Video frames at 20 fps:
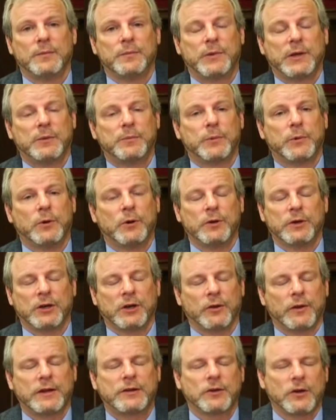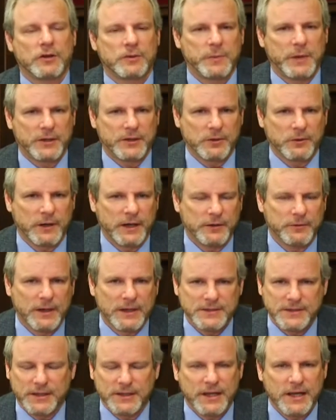People, you know, they talked about the great
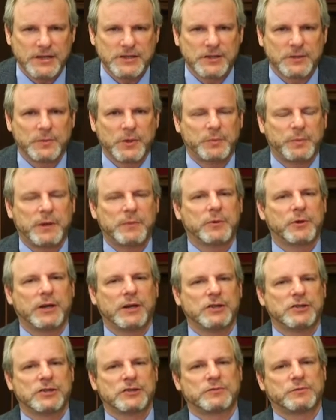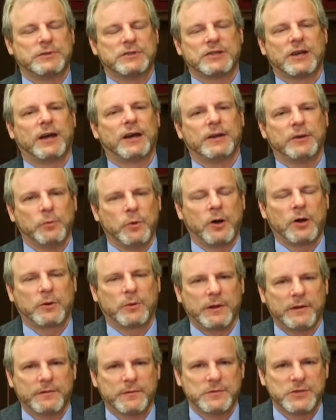resignation, but people didn't just resign and
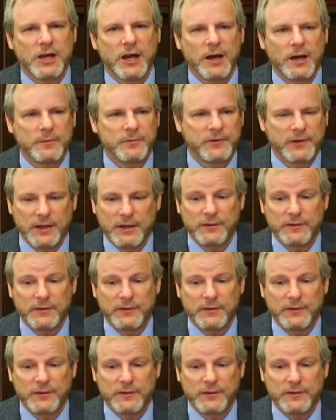walk away from jobs.